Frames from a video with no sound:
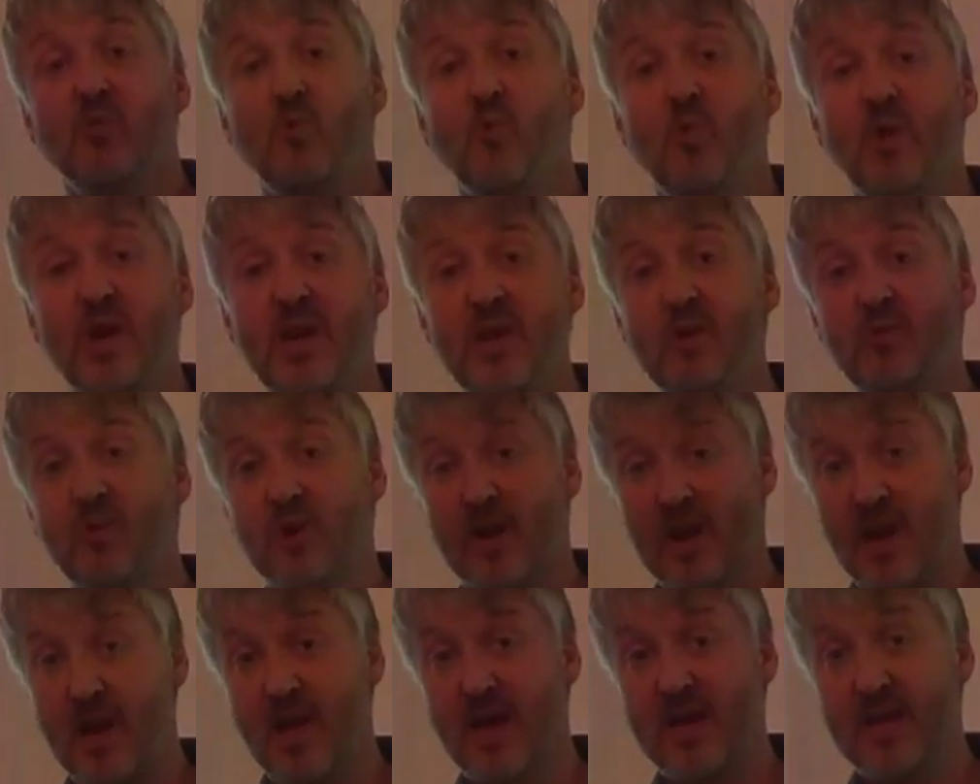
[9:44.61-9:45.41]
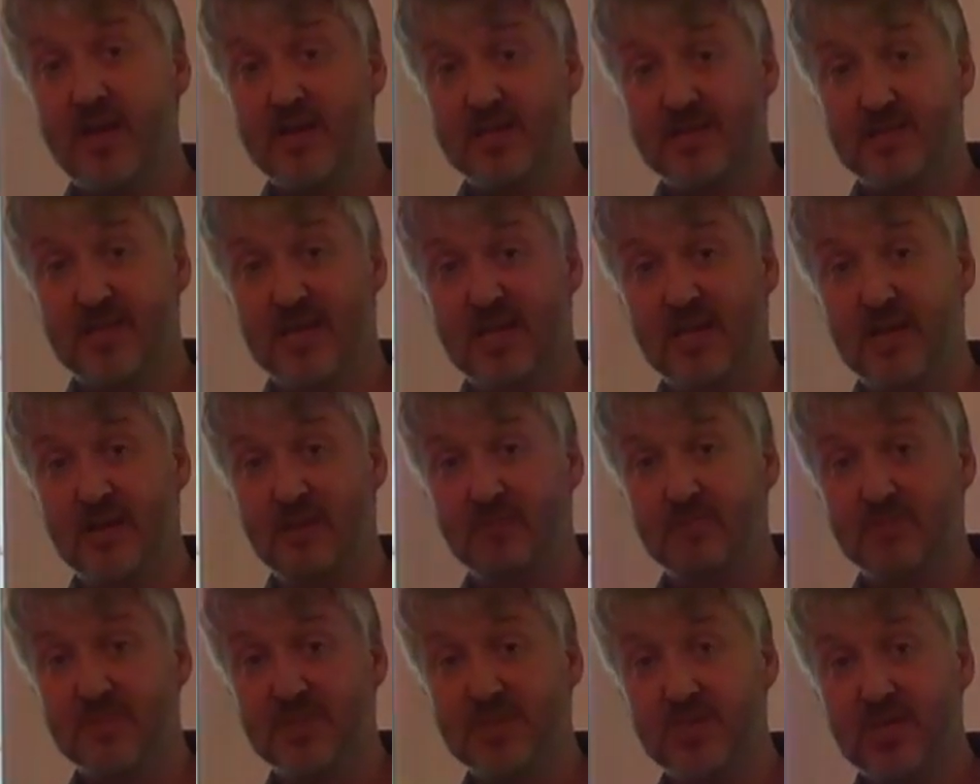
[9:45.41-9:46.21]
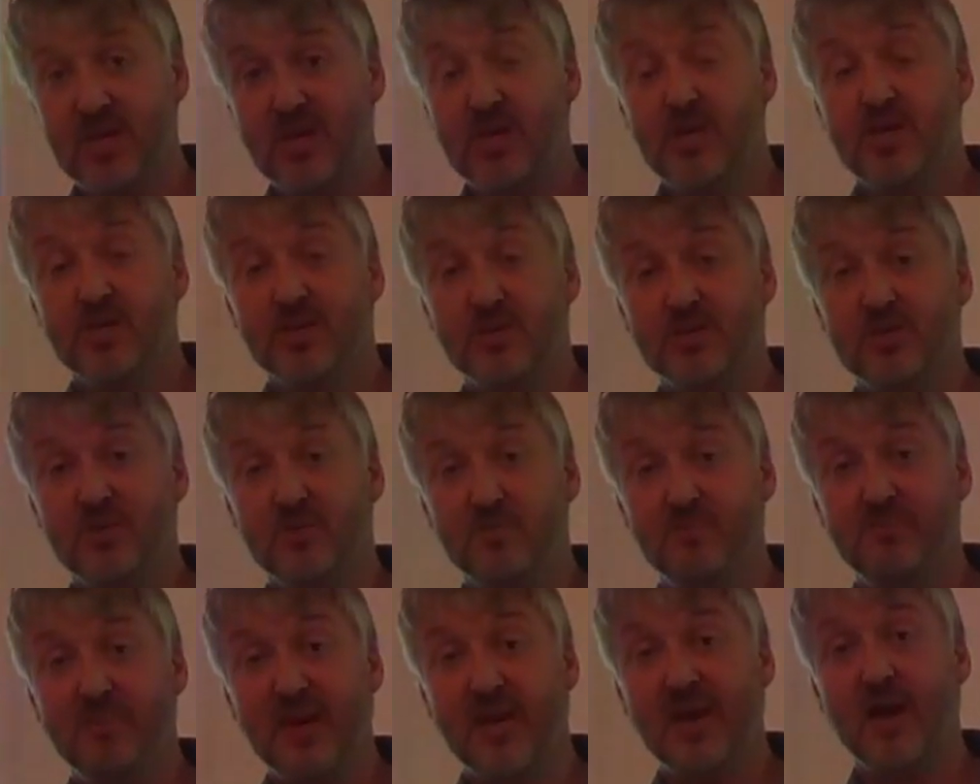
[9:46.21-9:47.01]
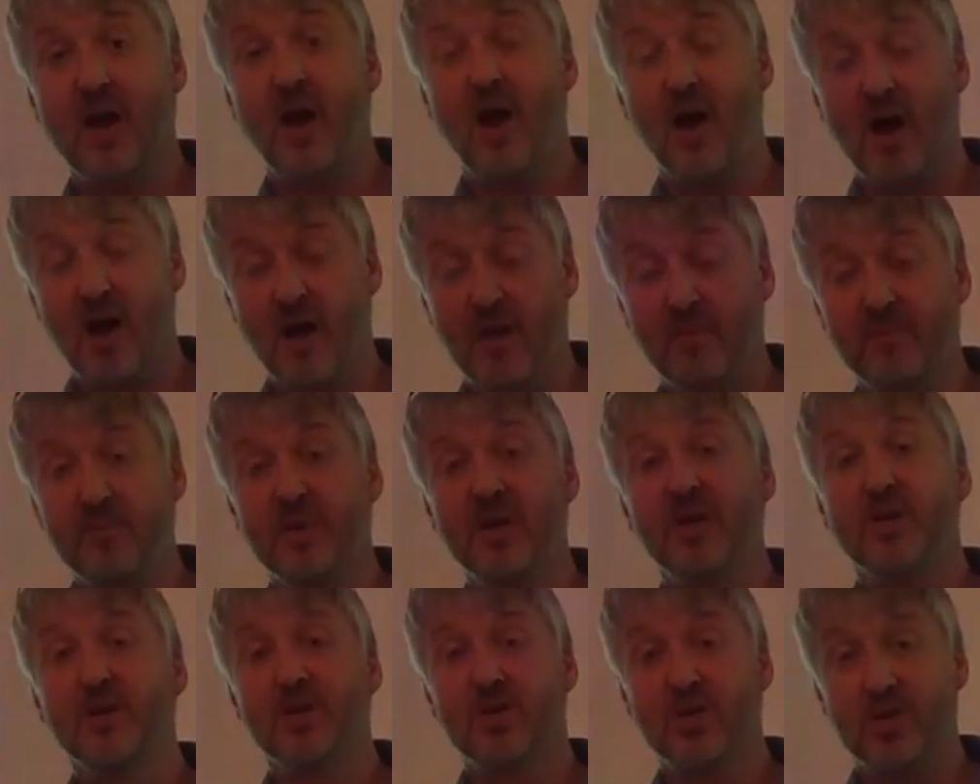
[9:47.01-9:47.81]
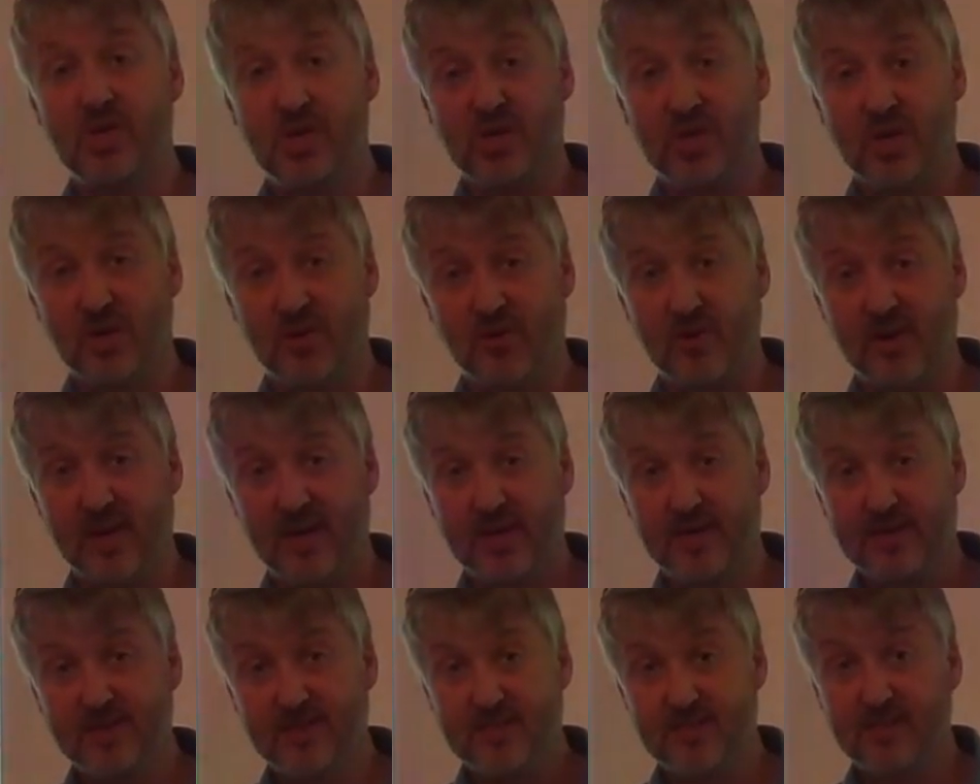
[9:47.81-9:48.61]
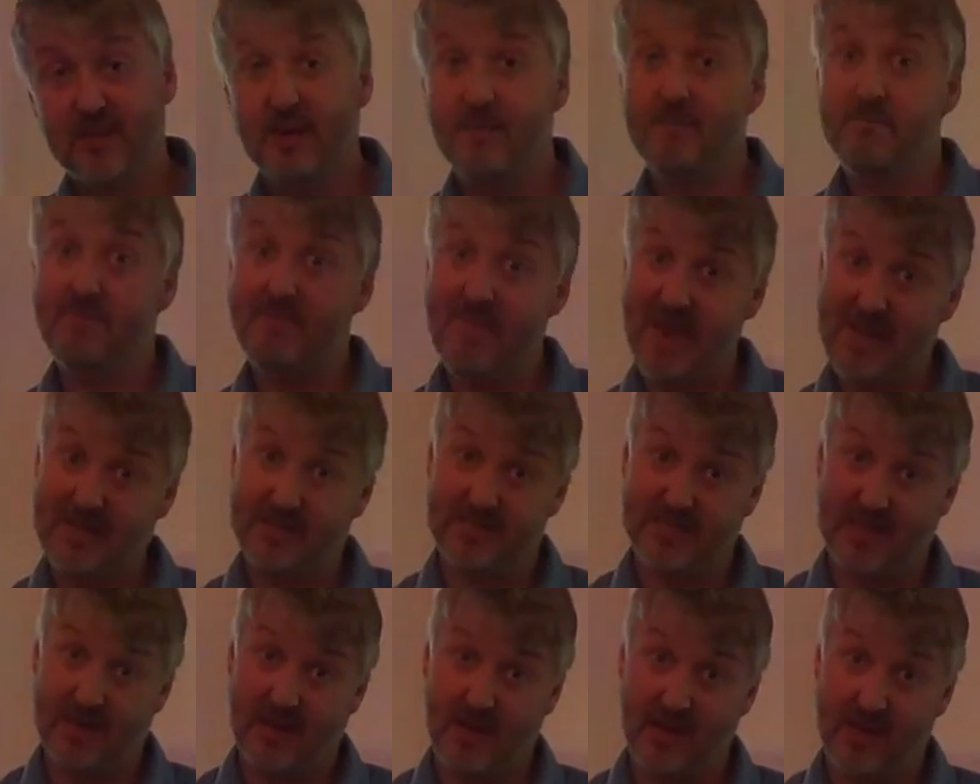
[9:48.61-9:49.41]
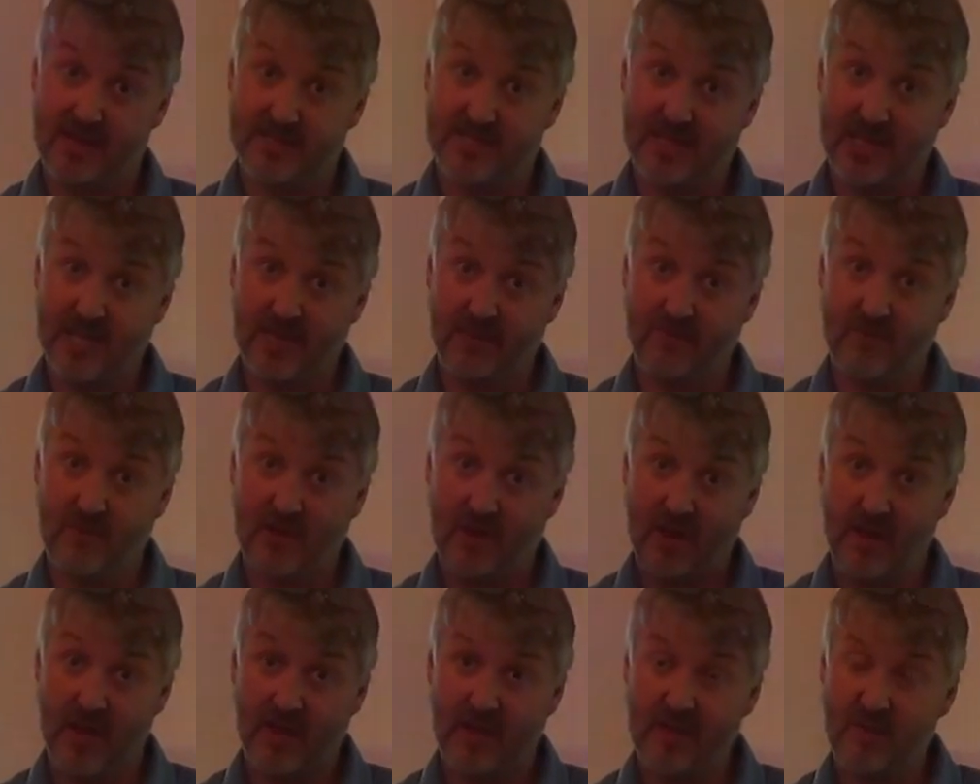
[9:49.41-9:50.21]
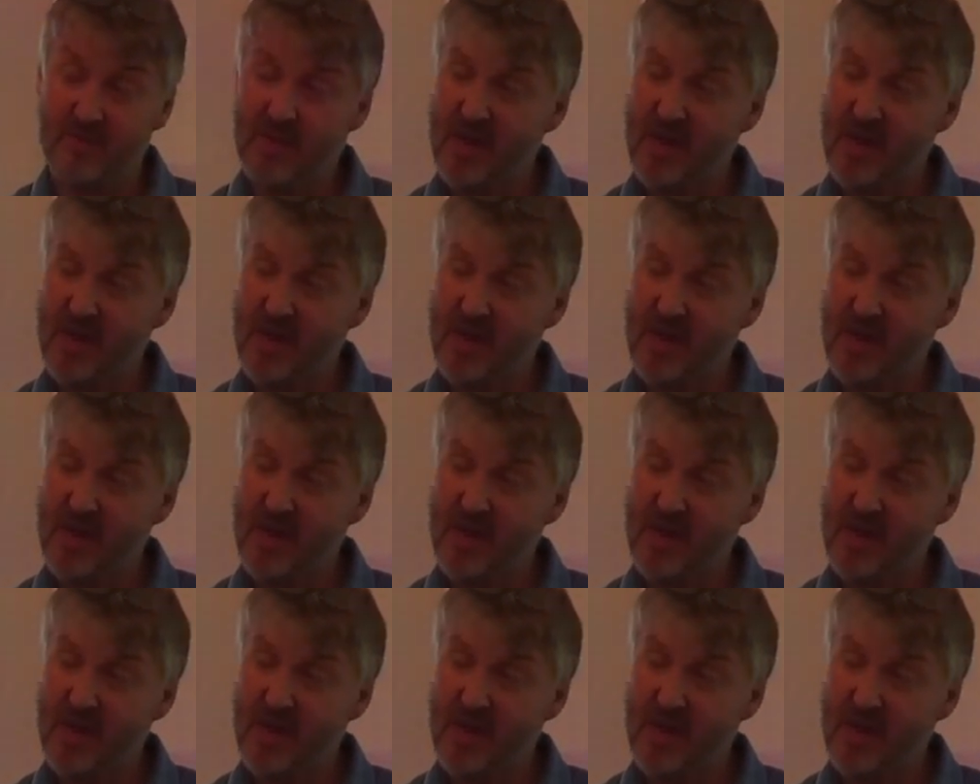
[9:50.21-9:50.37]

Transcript: We would like teams to become curious, mentalizing if you like,